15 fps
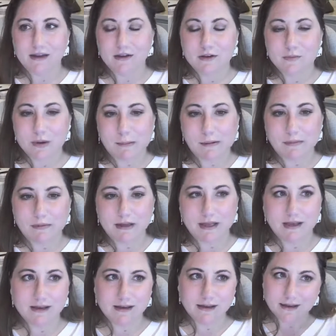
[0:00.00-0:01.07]
You
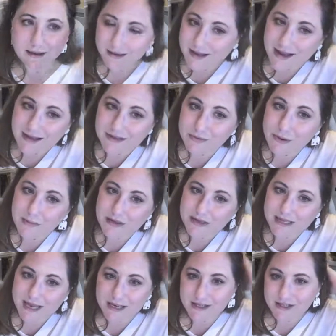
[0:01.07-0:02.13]
probably has a
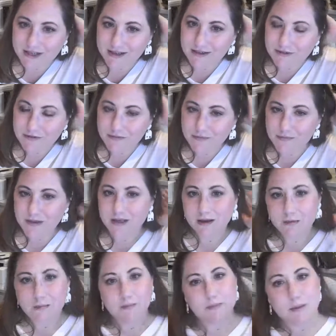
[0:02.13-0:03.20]
reputation of
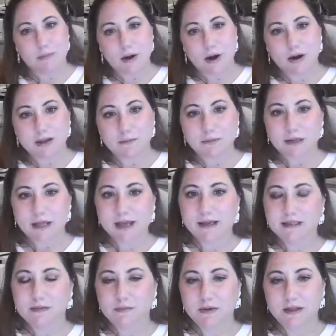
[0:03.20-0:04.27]
being a party
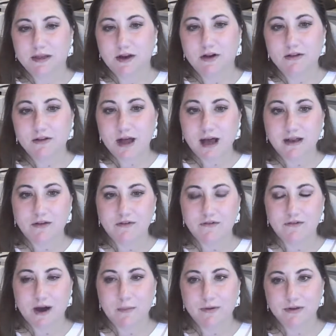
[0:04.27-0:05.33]
place, but there are a lot
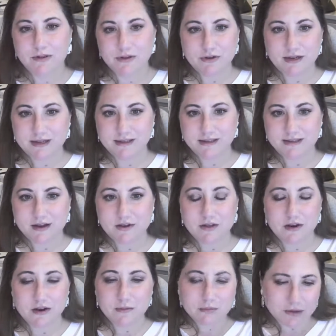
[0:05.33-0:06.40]
of opportunities there
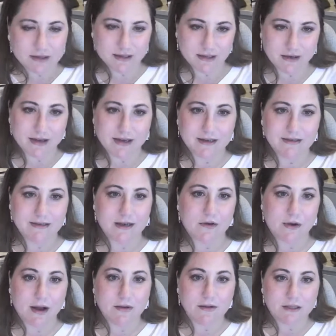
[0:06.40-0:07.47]
that are more serious and
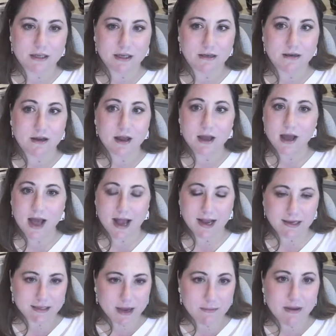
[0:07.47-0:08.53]
grounded in
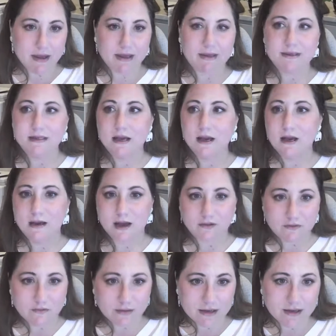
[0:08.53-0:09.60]
academics,
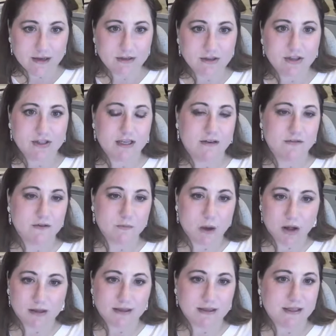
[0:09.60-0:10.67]
government initiatives,
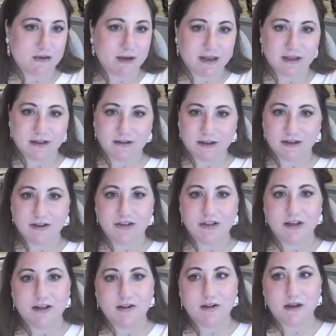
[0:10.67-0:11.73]
policy
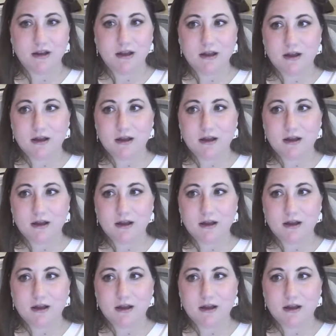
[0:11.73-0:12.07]
regulation,